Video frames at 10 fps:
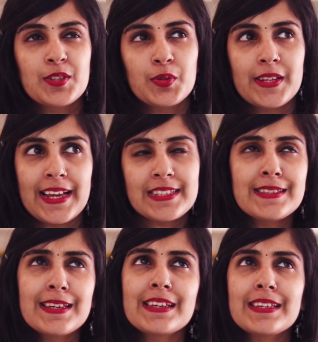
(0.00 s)
So the next
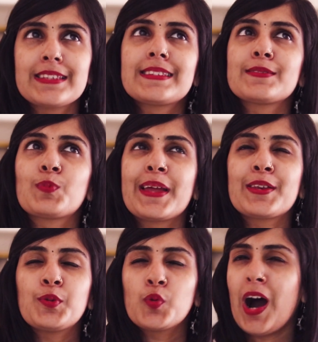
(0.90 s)
thing is,
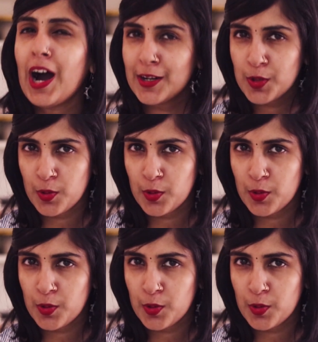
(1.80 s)
when you are